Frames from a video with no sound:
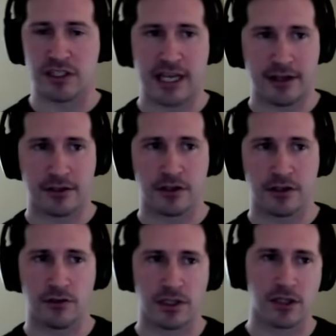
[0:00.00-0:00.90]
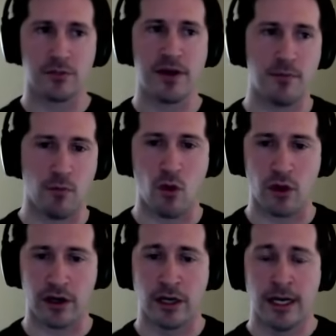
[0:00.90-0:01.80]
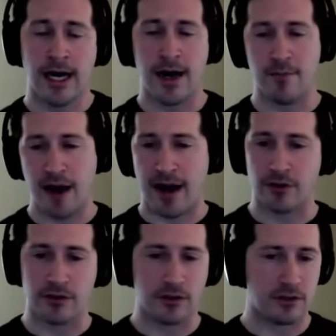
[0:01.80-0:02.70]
tell you a little bit more about,